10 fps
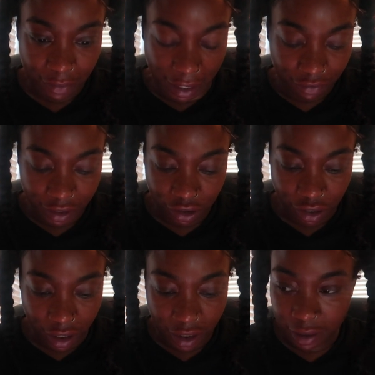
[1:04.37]
like
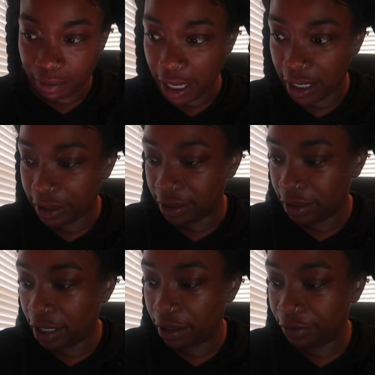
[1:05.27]
restarting my
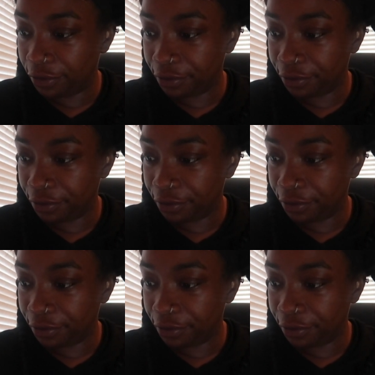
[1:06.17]
stuff